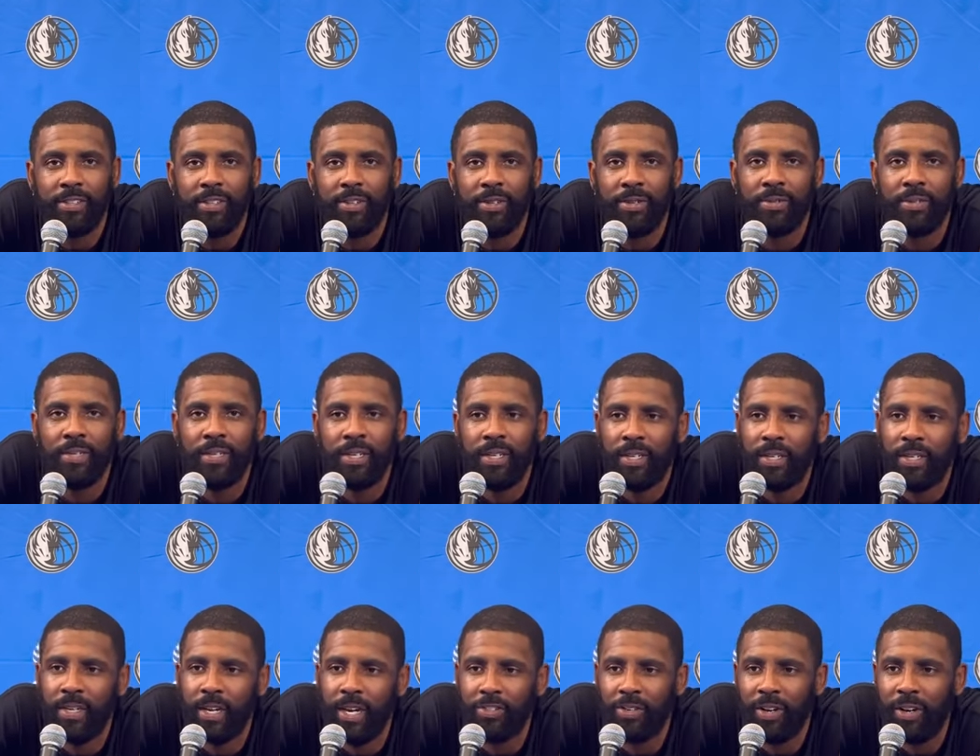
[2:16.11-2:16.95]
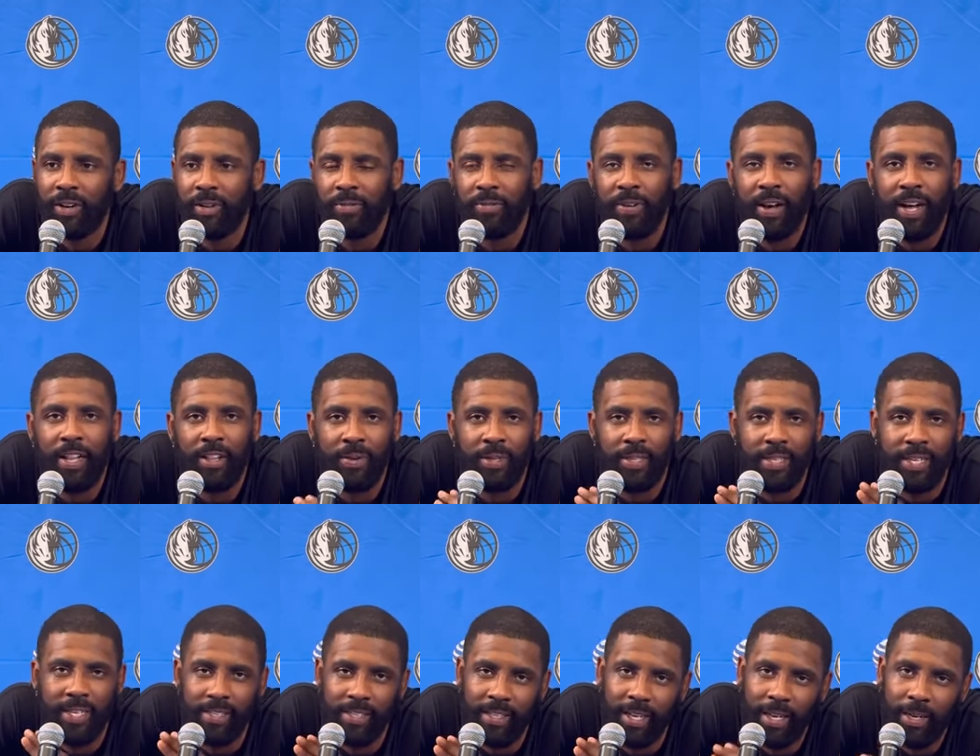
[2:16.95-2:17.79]
So I try to follow in
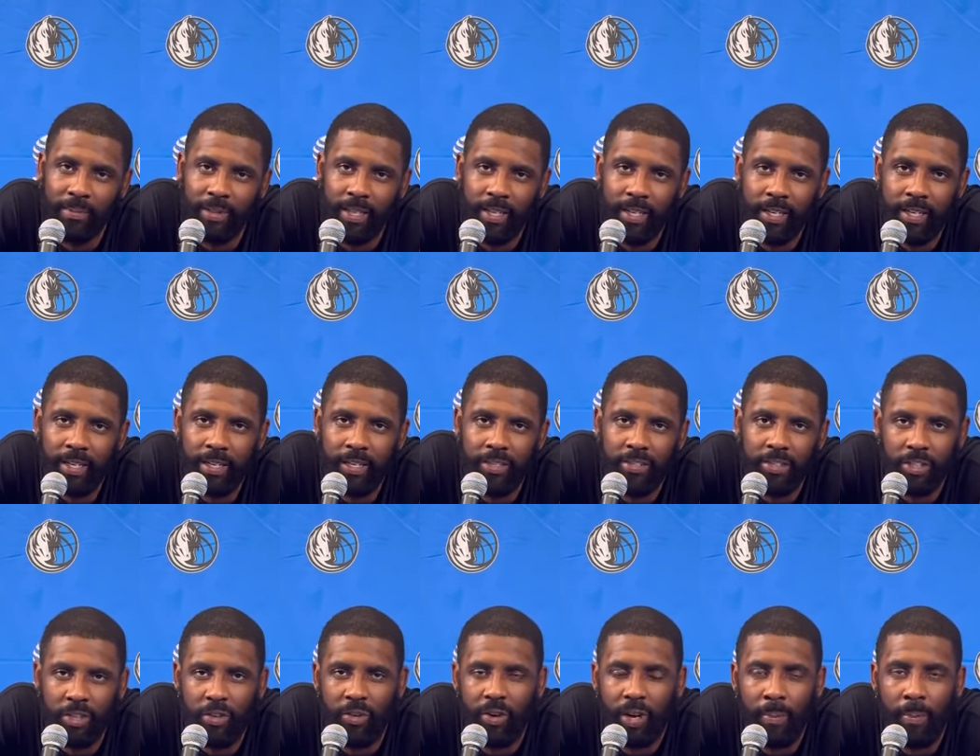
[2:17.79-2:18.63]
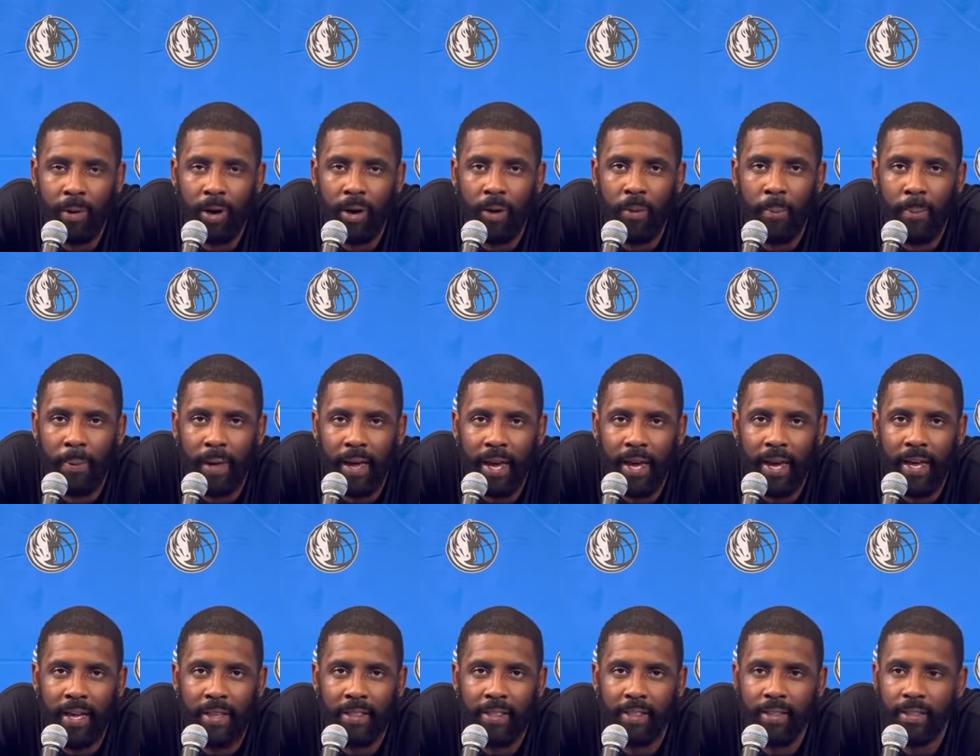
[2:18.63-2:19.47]
that same lineage and create my own
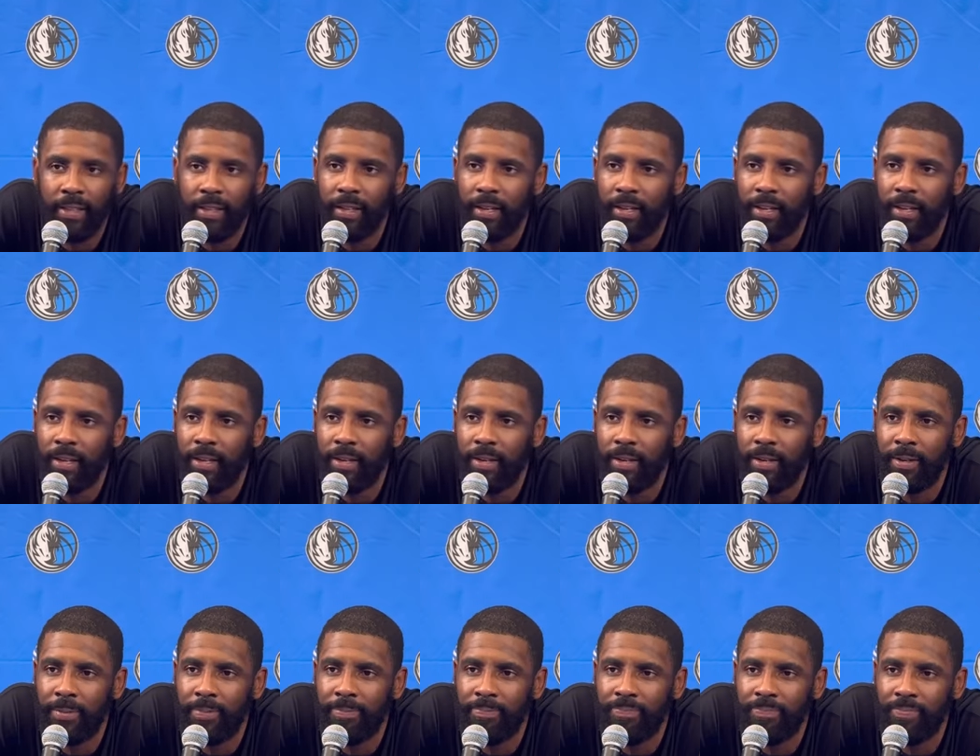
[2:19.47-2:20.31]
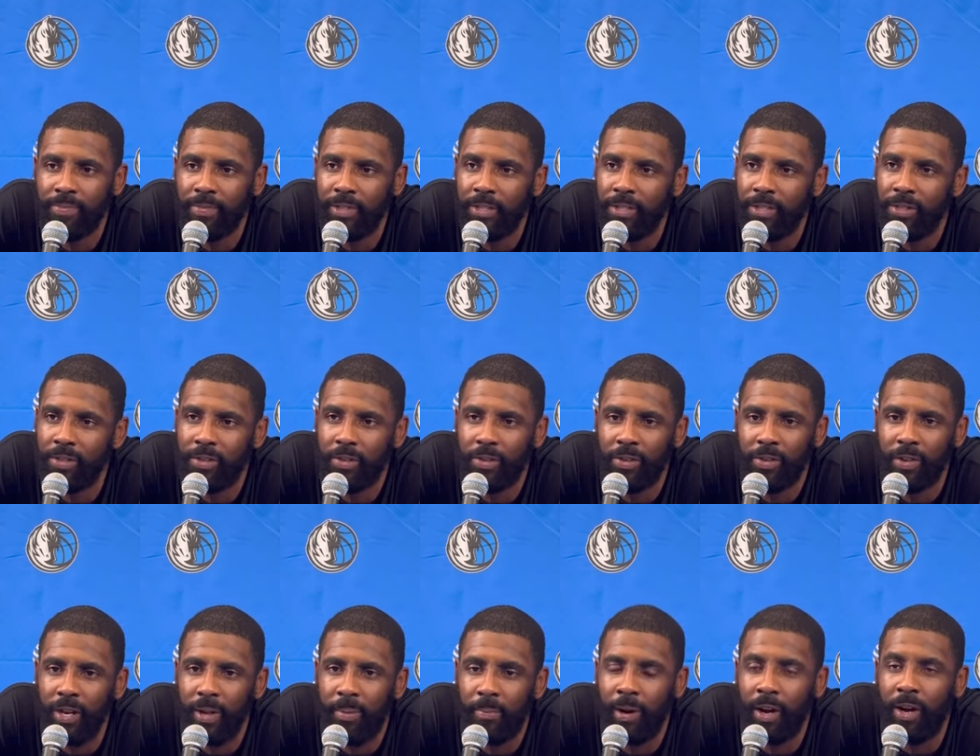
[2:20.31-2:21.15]
path, and um, you know,
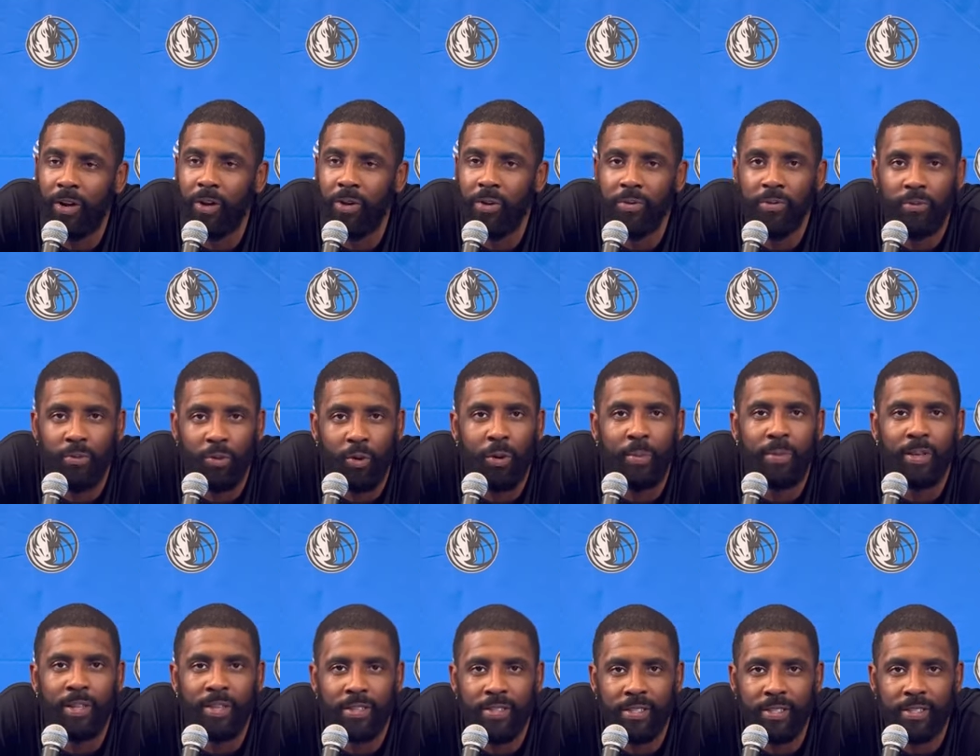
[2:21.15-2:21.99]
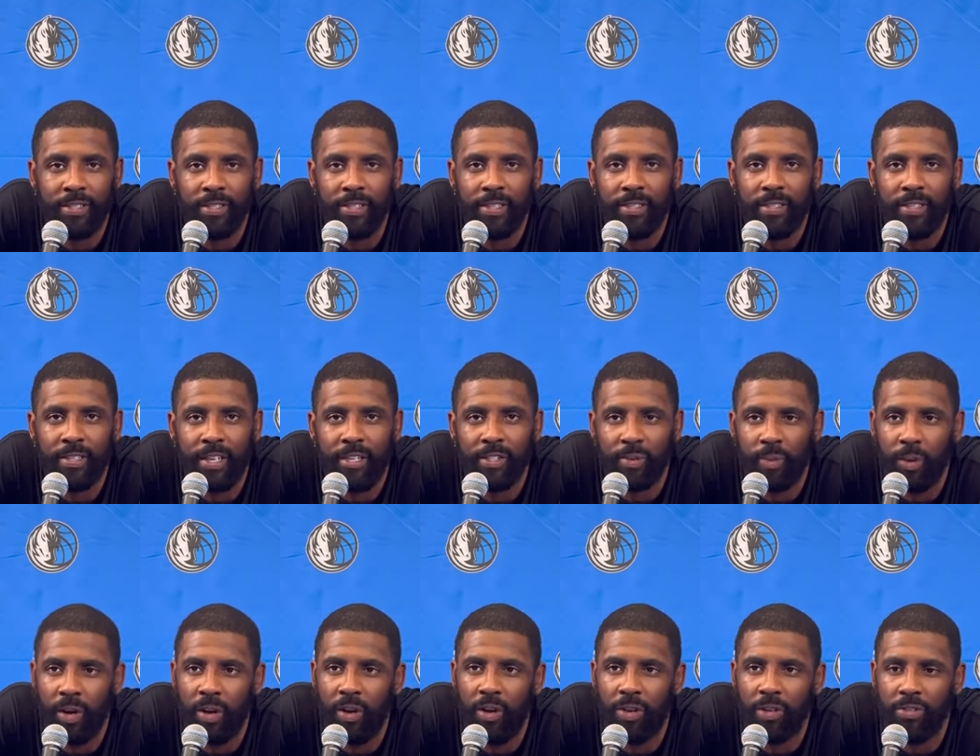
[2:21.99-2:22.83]
create my own formula to success
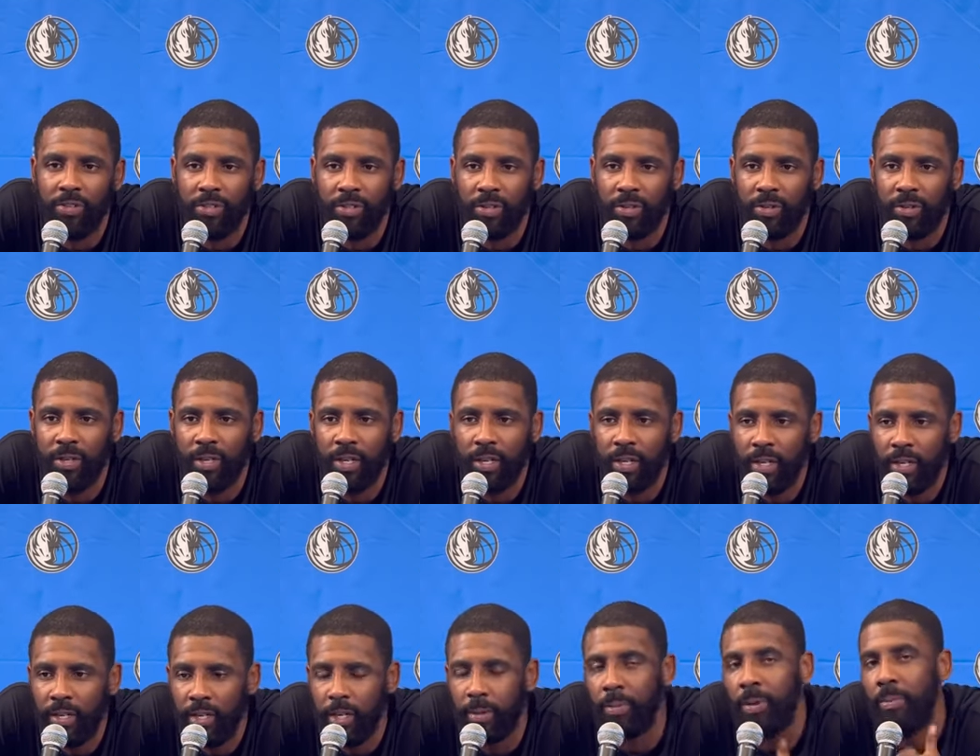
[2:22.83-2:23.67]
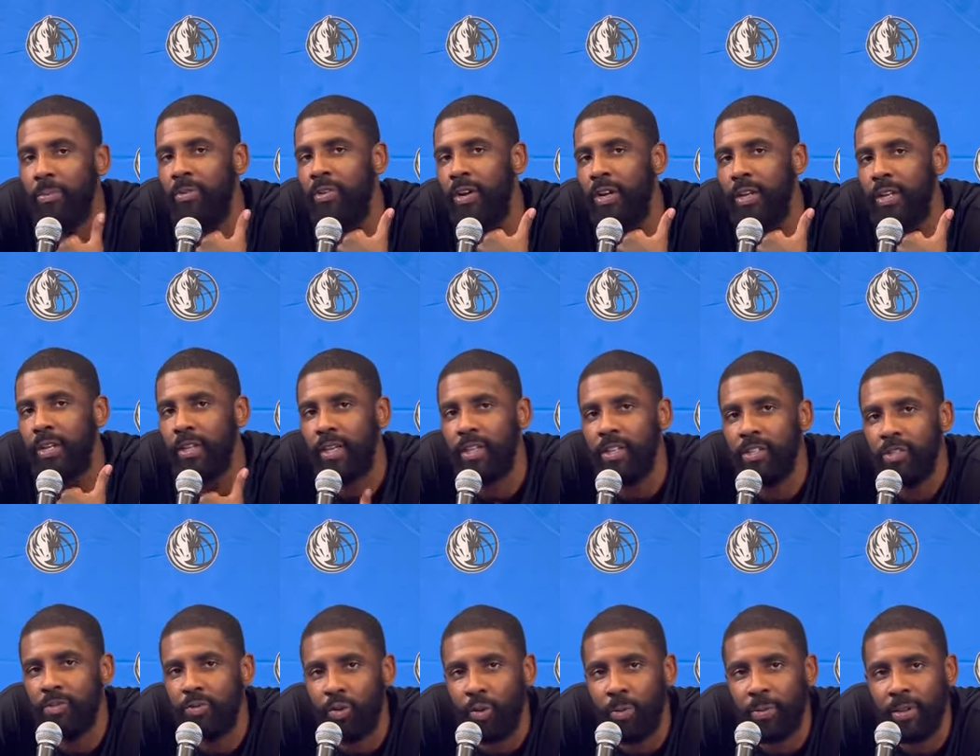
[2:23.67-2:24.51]
while also commemorating
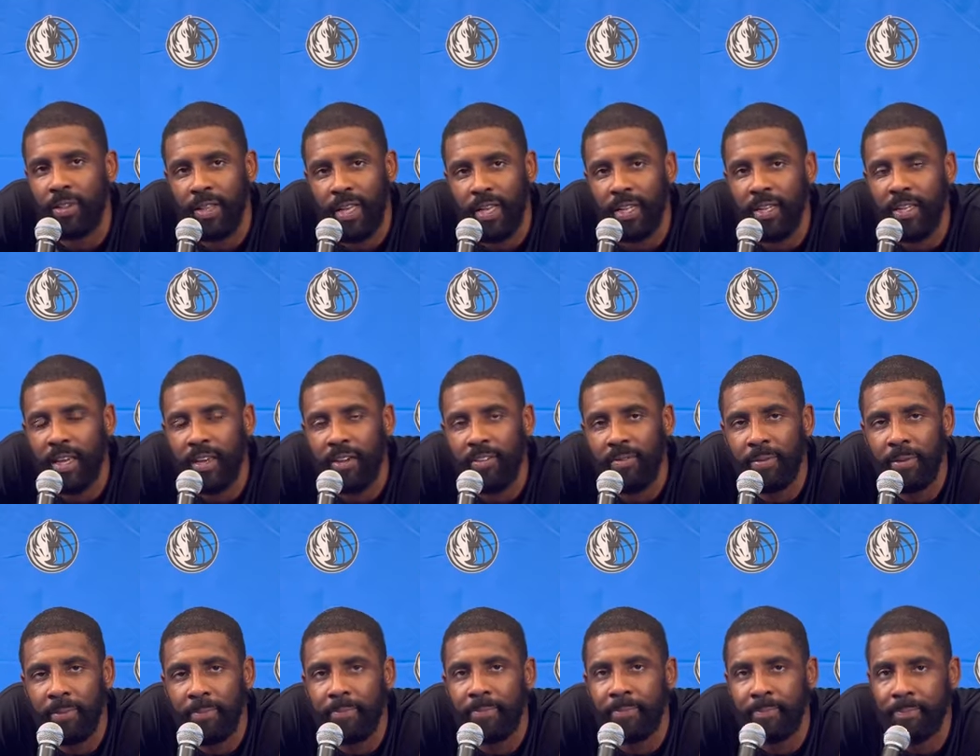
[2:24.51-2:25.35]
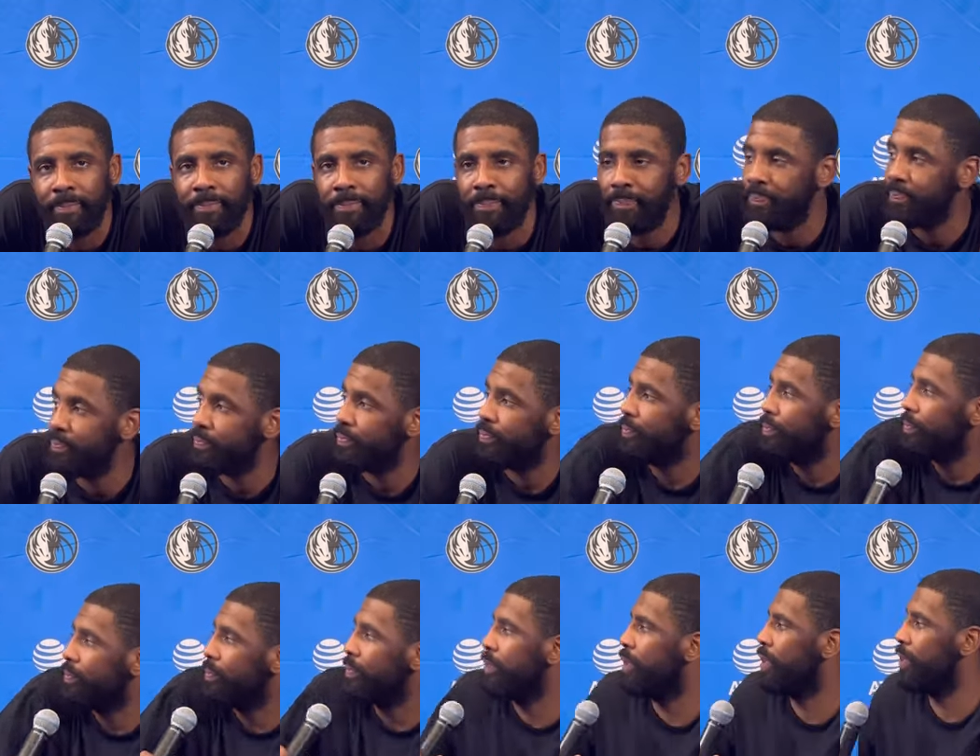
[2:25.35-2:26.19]
his formula that he gave me.
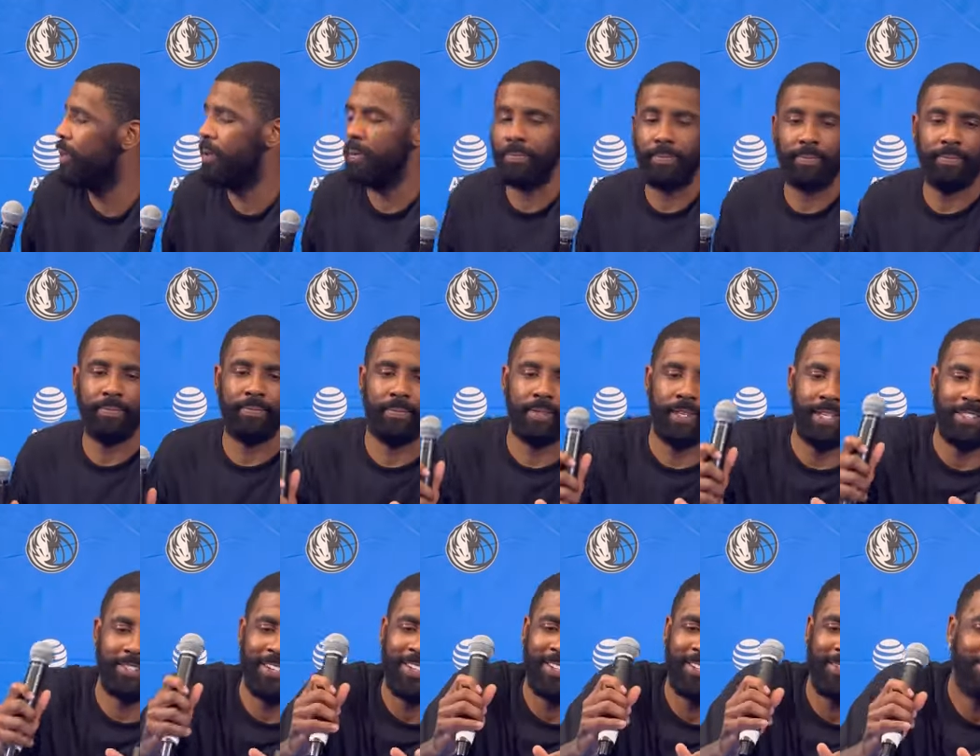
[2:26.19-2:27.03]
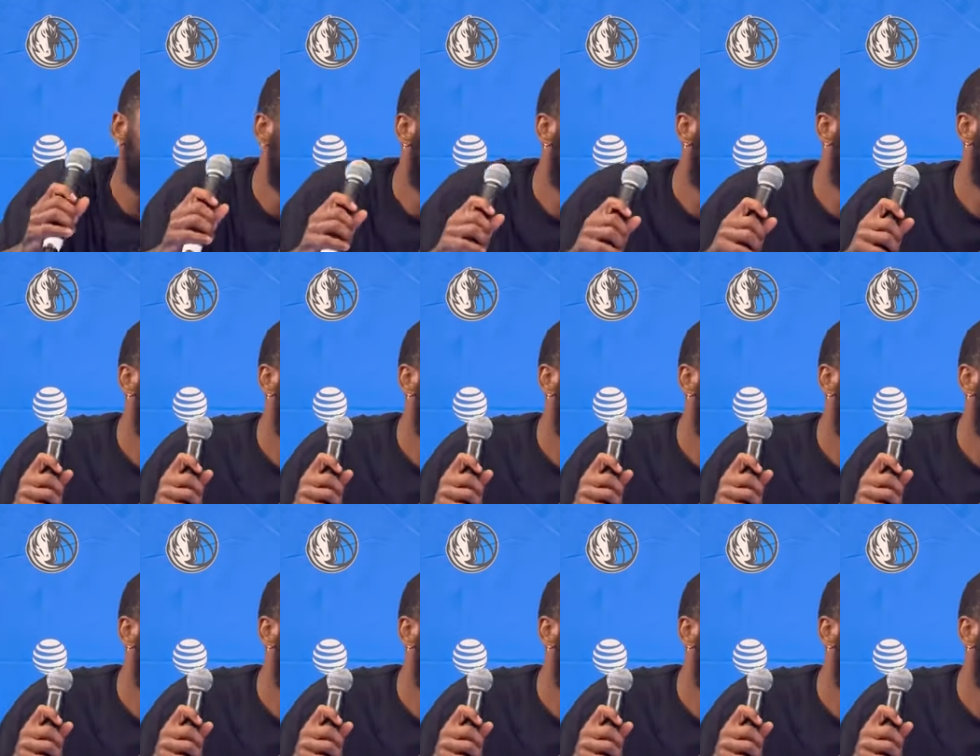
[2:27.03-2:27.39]
Thank yep. you.